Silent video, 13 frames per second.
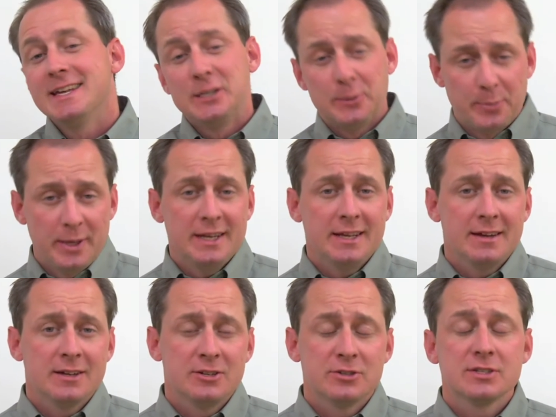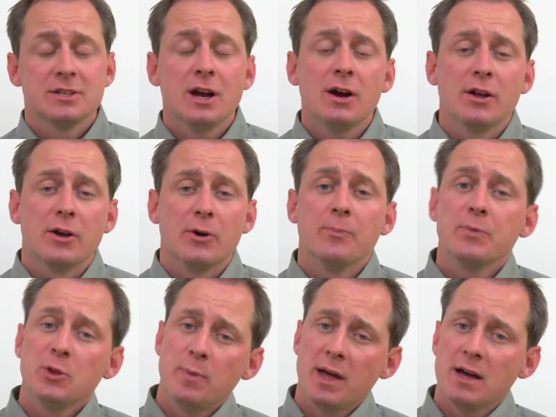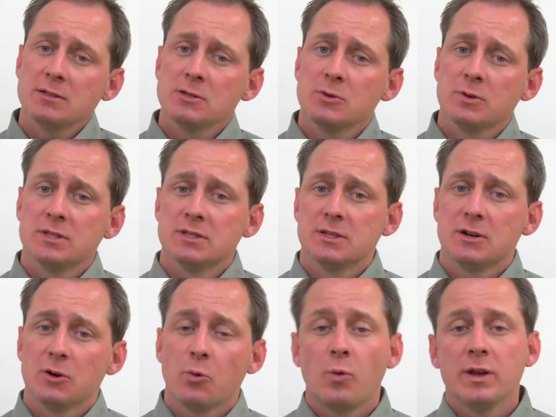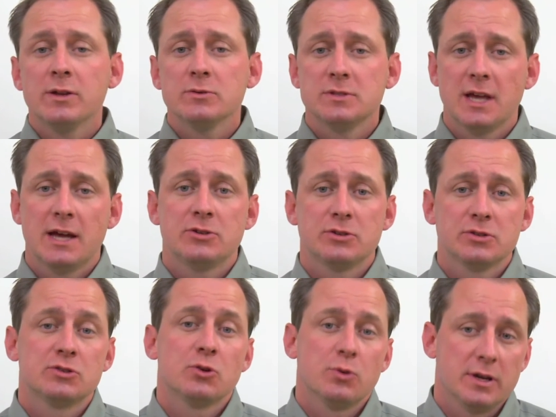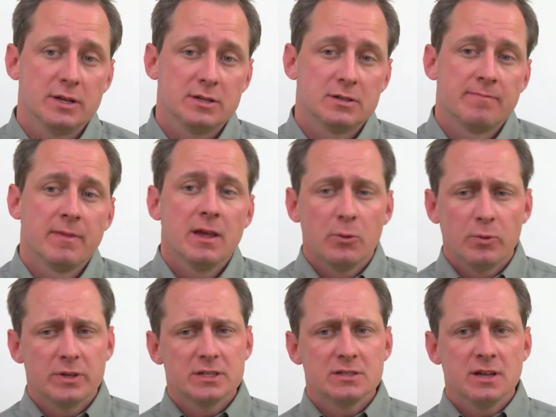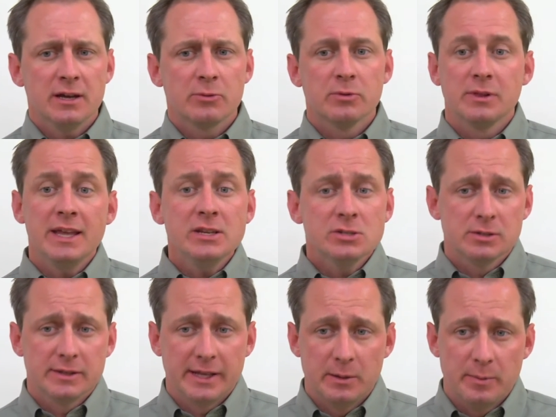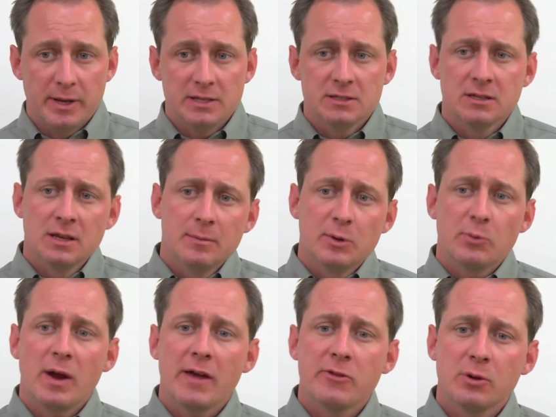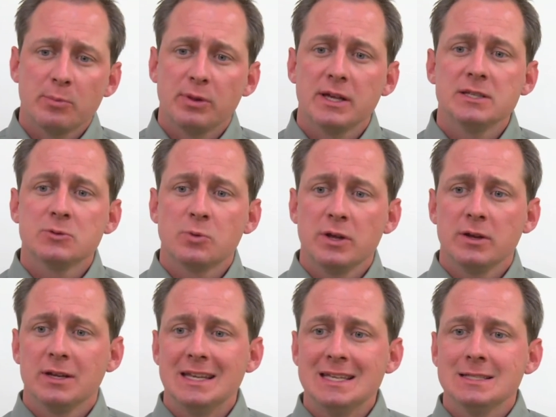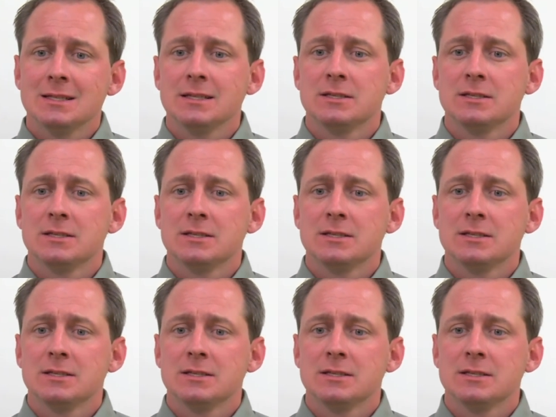Depending on your scenario, you may also consider Windows Azure Storage, which is not a relational database, but rather a place where you can easily